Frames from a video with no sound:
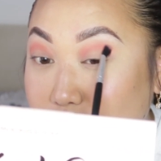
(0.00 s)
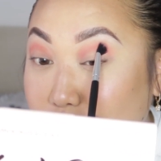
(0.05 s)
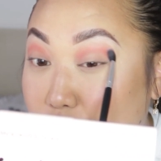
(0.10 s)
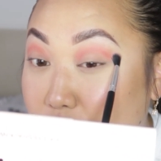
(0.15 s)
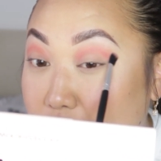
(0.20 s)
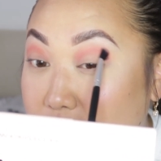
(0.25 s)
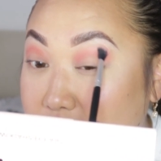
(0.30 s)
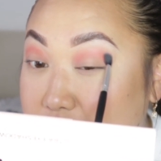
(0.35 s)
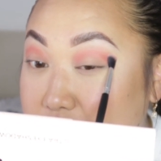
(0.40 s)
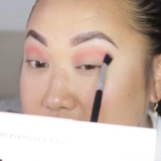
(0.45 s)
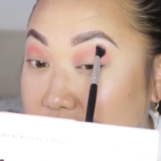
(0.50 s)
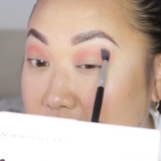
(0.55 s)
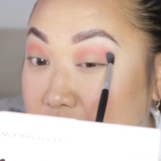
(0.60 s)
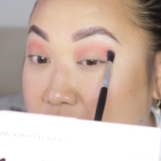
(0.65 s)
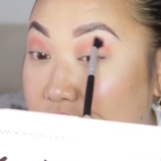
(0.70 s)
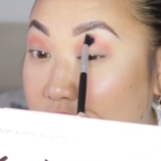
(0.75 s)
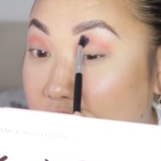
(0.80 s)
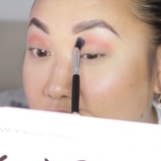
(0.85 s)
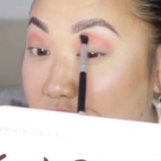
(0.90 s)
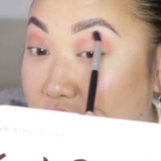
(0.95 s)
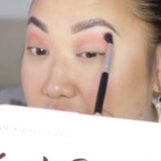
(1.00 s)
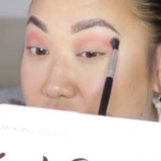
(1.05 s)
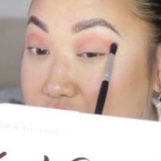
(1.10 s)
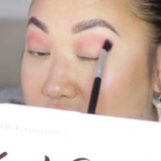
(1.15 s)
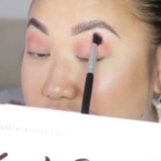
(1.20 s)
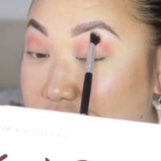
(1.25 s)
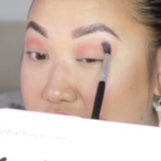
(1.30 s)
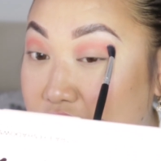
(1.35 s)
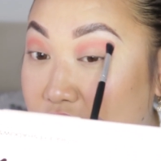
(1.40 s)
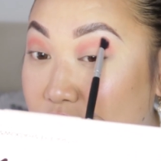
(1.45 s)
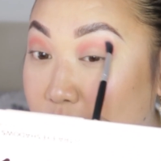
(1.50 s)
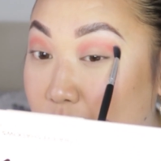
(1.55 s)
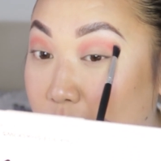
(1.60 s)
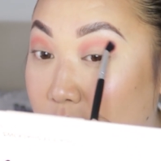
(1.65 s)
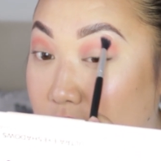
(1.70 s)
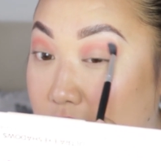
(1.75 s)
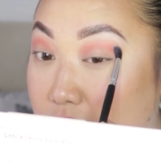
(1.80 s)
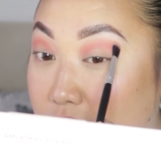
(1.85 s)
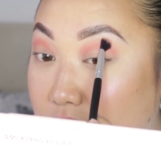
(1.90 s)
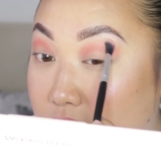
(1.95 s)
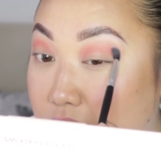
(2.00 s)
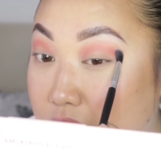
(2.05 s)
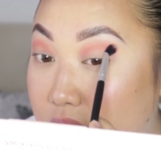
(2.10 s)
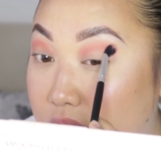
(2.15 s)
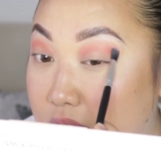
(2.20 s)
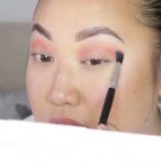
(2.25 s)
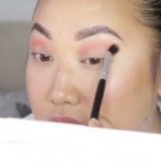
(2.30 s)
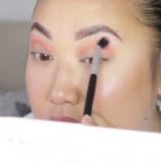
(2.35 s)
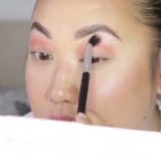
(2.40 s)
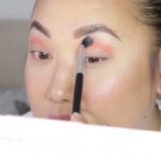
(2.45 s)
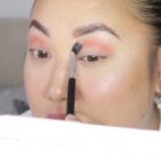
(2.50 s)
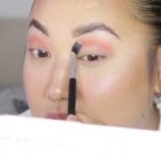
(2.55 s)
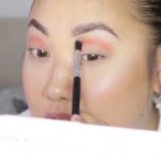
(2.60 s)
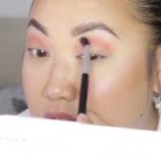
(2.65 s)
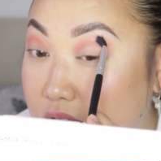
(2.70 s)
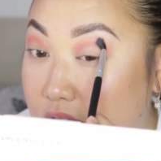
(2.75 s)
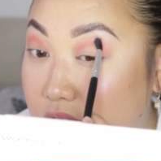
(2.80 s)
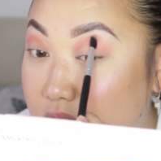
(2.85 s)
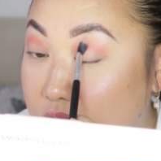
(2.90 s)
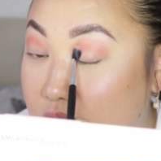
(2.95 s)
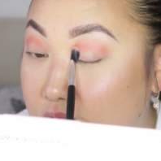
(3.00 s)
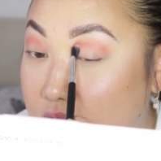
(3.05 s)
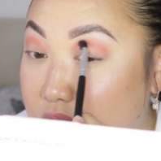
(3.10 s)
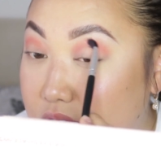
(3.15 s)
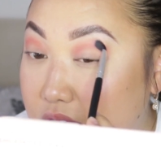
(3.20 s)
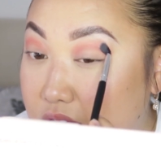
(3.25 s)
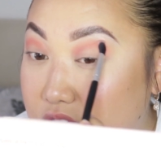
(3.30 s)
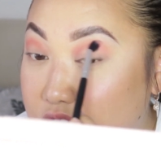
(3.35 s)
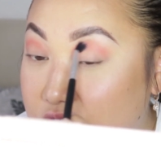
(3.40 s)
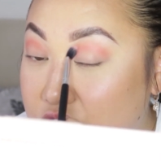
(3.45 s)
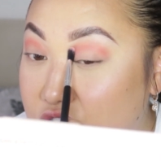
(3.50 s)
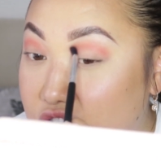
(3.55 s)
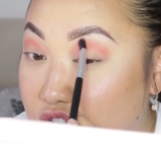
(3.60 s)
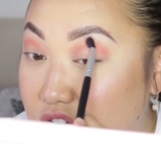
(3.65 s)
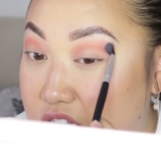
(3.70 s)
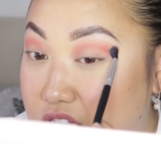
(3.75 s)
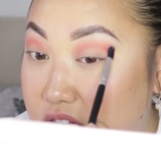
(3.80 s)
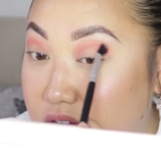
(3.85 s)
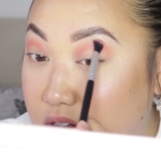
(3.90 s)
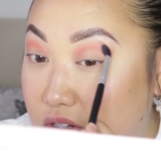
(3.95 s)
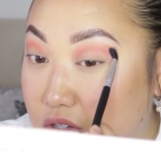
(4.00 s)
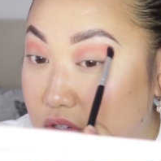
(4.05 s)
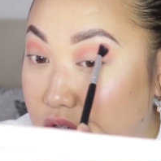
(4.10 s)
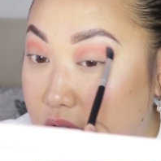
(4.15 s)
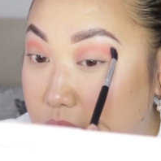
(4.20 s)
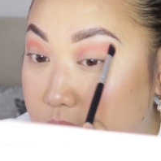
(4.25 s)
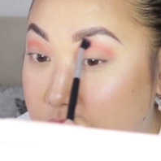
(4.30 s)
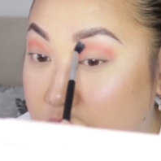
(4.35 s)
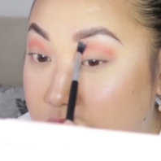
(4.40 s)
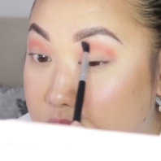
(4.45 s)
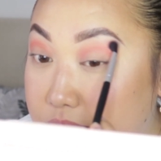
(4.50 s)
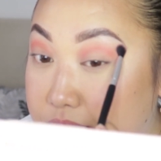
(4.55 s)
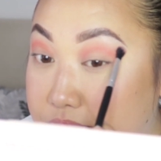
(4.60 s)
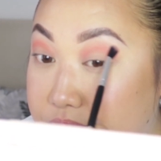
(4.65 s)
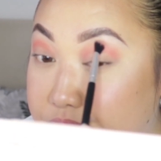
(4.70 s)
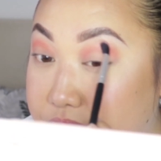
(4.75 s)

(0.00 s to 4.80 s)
reds and yellows. I don't know why. I should try something new, but